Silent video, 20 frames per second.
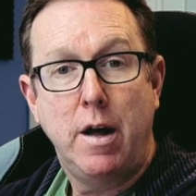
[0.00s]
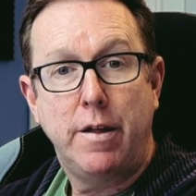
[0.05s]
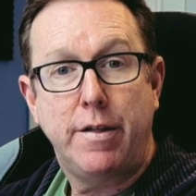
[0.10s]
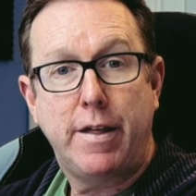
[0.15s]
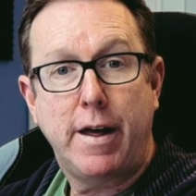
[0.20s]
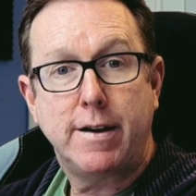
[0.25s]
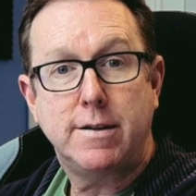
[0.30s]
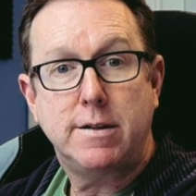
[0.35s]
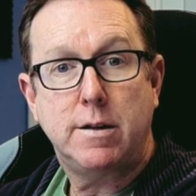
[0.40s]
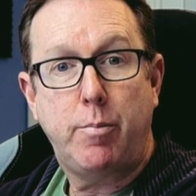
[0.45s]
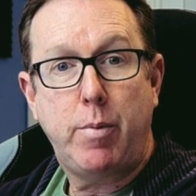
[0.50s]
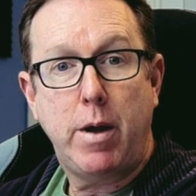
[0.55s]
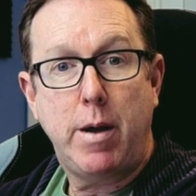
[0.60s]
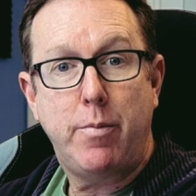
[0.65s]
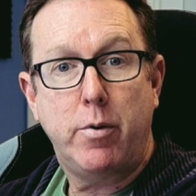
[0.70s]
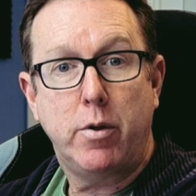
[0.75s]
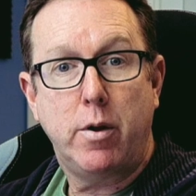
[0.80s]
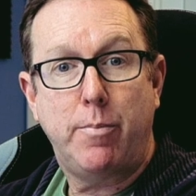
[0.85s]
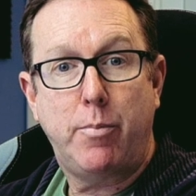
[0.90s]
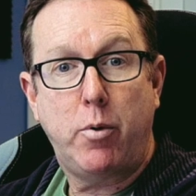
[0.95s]
Thanks to
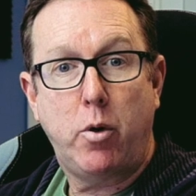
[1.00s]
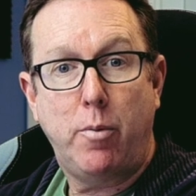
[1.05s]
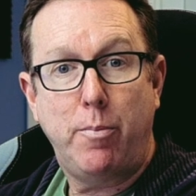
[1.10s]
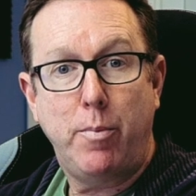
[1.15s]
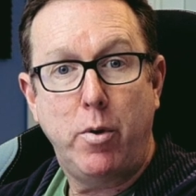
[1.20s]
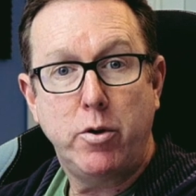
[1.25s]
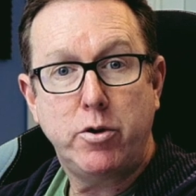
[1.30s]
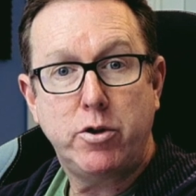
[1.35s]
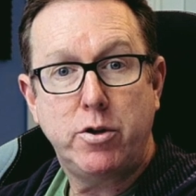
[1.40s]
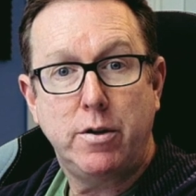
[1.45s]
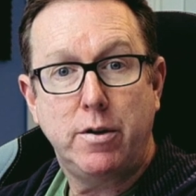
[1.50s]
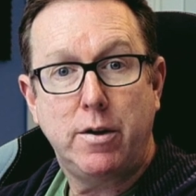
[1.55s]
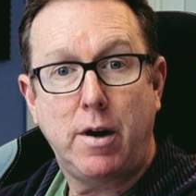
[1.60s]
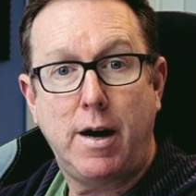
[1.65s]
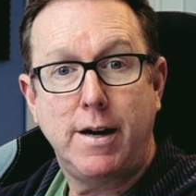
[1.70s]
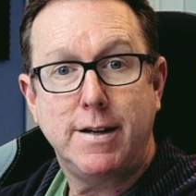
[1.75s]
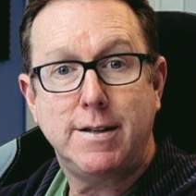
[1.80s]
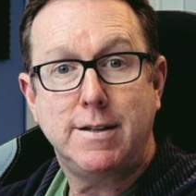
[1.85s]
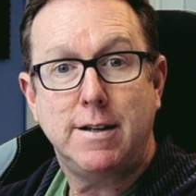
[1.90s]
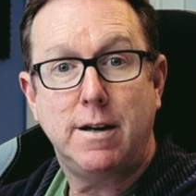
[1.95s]
people that bought
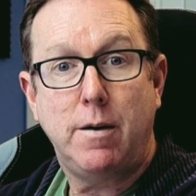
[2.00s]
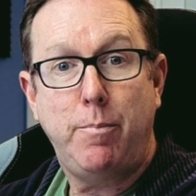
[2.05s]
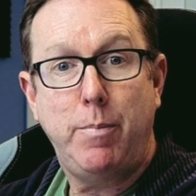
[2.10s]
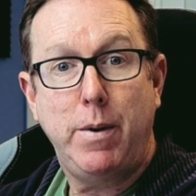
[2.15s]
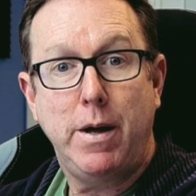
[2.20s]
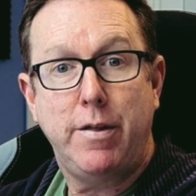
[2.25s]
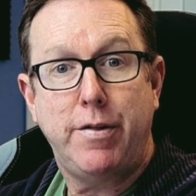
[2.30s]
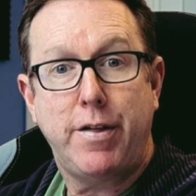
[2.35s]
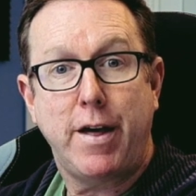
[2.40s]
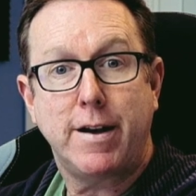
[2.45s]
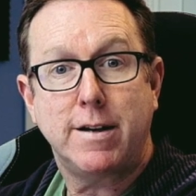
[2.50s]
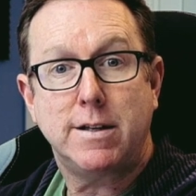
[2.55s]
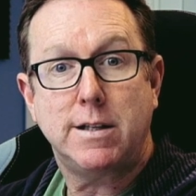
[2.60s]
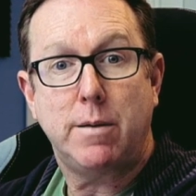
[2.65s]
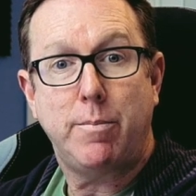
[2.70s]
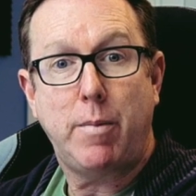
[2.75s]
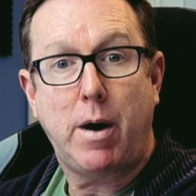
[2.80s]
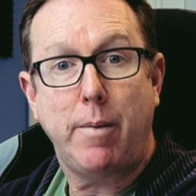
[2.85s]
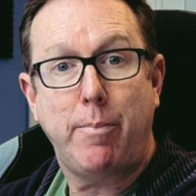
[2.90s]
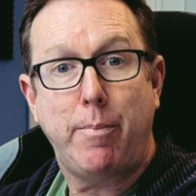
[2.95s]
merchandise, and a big thanks
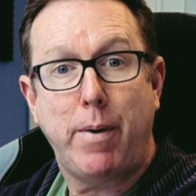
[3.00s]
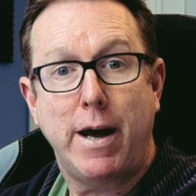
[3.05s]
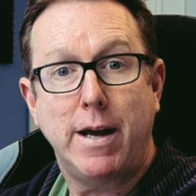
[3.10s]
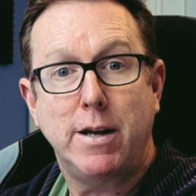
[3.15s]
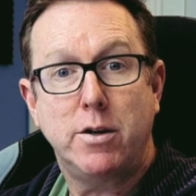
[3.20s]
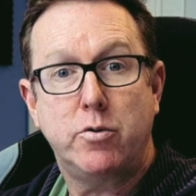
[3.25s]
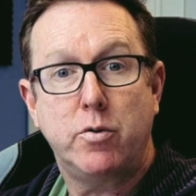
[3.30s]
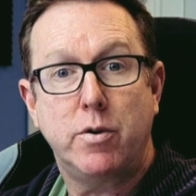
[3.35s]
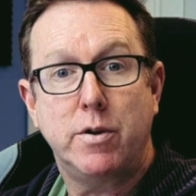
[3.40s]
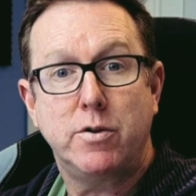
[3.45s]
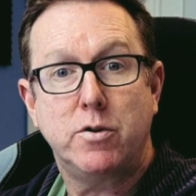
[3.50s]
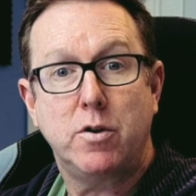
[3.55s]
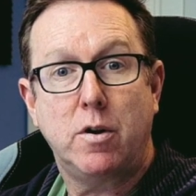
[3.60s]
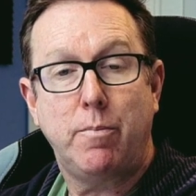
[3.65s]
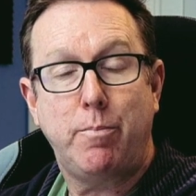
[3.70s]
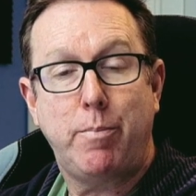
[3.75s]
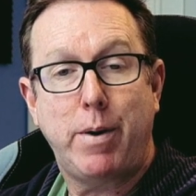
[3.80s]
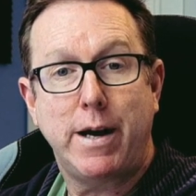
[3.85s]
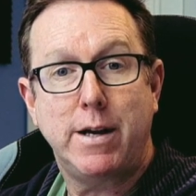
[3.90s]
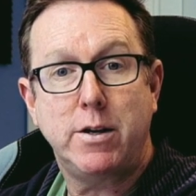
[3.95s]
to my patrons
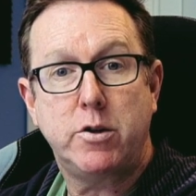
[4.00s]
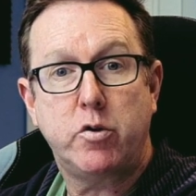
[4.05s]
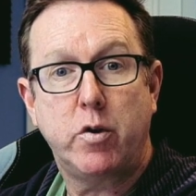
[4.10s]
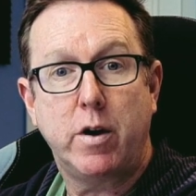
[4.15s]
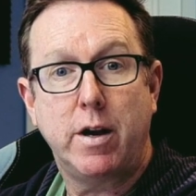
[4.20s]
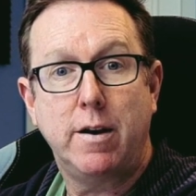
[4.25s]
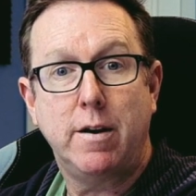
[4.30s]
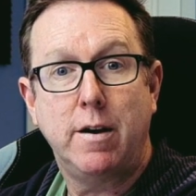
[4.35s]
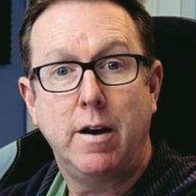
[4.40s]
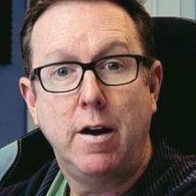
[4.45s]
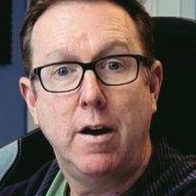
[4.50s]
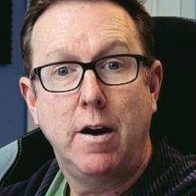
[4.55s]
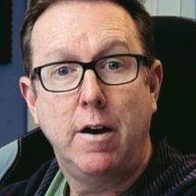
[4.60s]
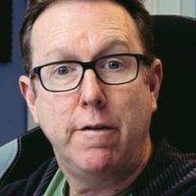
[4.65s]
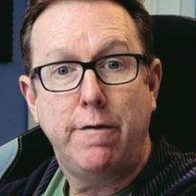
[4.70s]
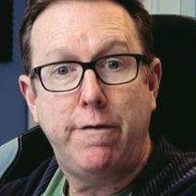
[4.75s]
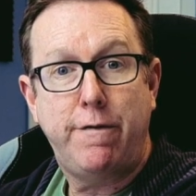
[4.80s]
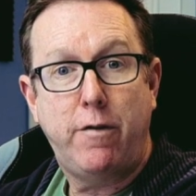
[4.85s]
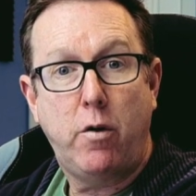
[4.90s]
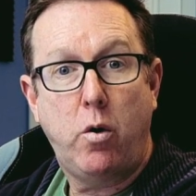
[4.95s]
on Patreon
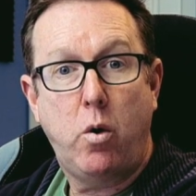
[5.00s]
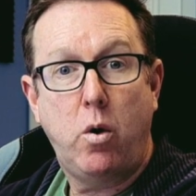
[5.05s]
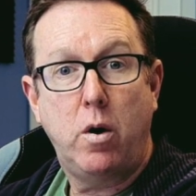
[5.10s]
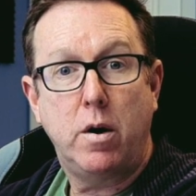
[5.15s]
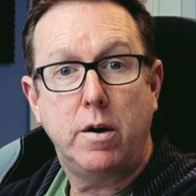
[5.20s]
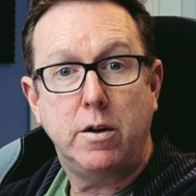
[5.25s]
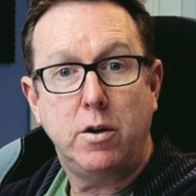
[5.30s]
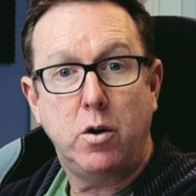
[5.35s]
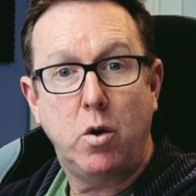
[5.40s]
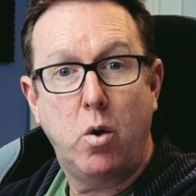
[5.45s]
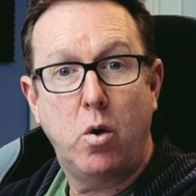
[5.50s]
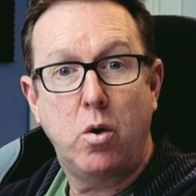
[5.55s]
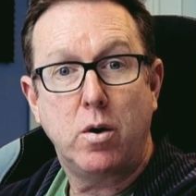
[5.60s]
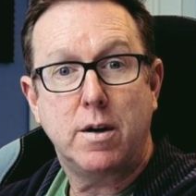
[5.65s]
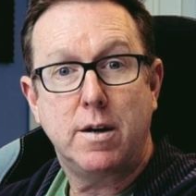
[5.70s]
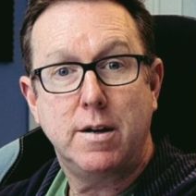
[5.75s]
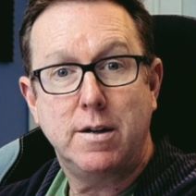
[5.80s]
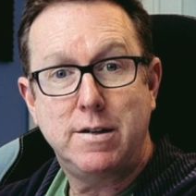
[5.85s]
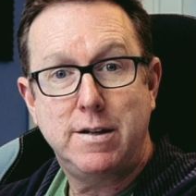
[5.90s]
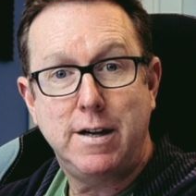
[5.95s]
for your
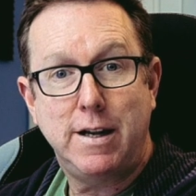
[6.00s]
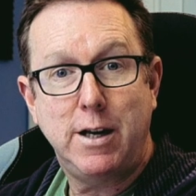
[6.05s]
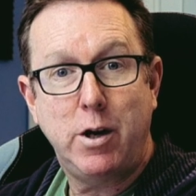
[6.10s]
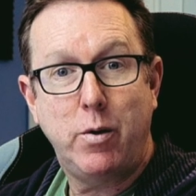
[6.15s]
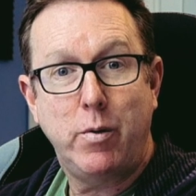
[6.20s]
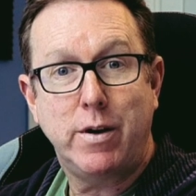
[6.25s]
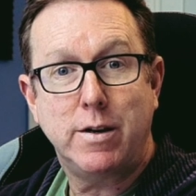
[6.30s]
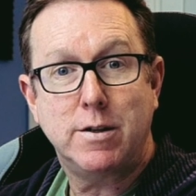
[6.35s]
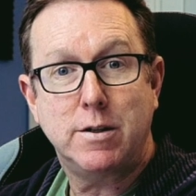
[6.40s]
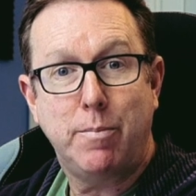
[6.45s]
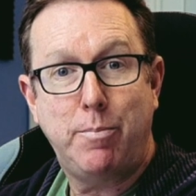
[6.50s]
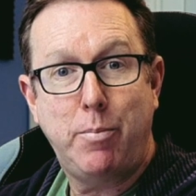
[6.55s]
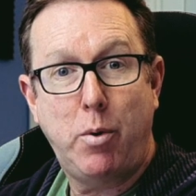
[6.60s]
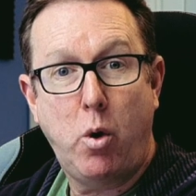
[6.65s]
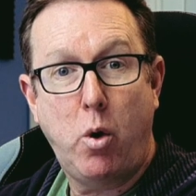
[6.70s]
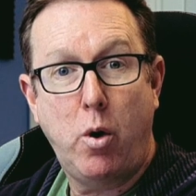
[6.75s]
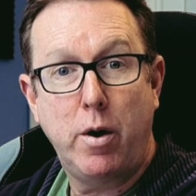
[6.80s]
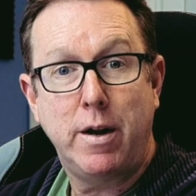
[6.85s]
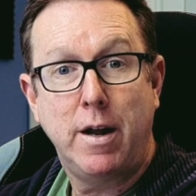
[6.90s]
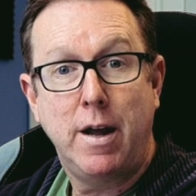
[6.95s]
continuing
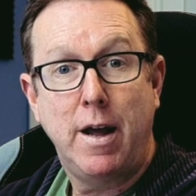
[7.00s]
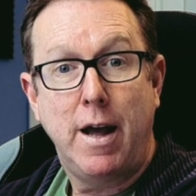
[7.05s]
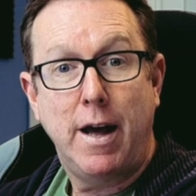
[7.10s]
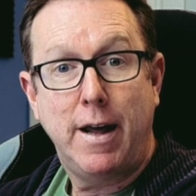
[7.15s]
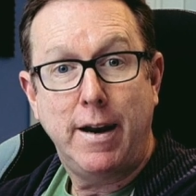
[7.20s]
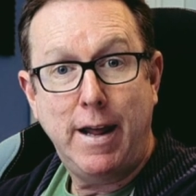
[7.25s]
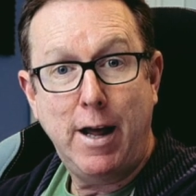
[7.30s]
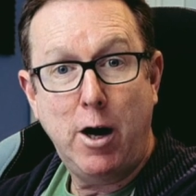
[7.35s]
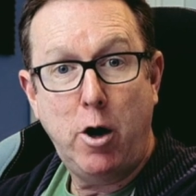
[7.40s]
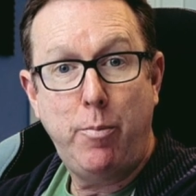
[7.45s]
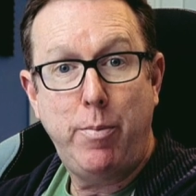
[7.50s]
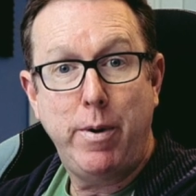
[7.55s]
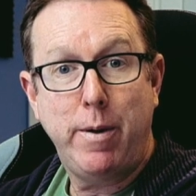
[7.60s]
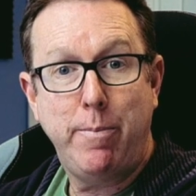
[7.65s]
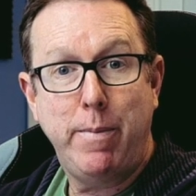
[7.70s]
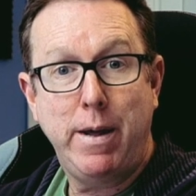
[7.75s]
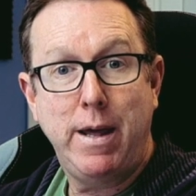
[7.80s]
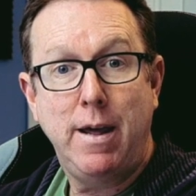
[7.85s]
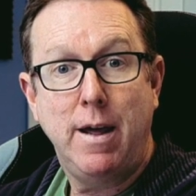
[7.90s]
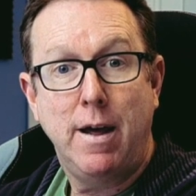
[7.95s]
support and helping
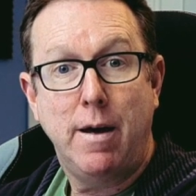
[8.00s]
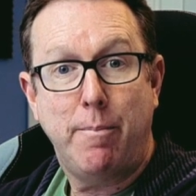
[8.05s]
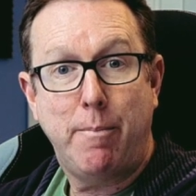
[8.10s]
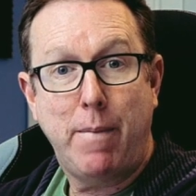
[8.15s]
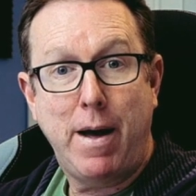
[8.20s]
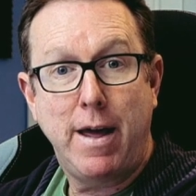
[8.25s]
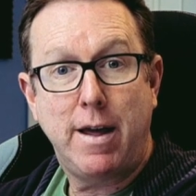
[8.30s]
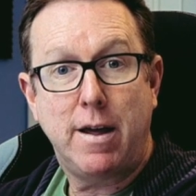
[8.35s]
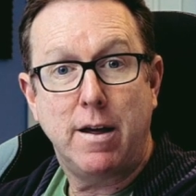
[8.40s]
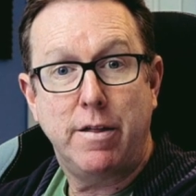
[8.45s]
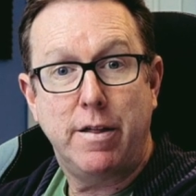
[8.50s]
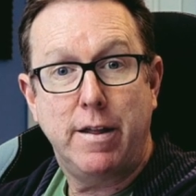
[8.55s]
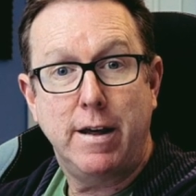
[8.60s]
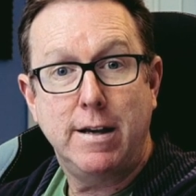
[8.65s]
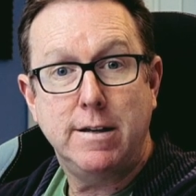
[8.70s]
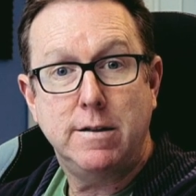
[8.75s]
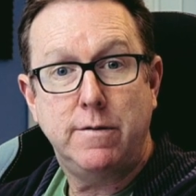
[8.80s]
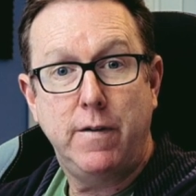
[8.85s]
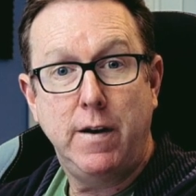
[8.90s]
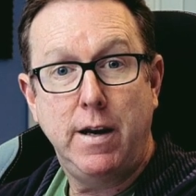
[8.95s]
me make
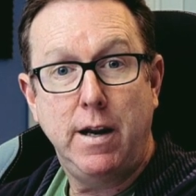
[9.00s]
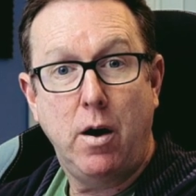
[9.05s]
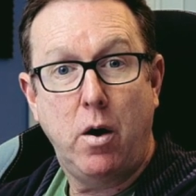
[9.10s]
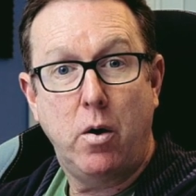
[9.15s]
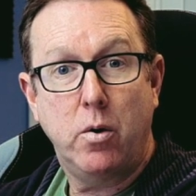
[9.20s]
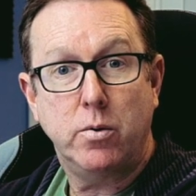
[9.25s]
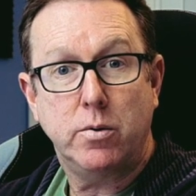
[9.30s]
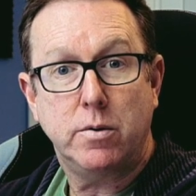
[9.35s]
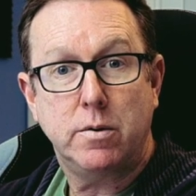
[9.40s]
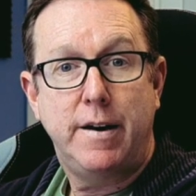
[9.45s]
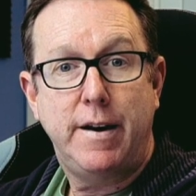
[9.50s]
these videos.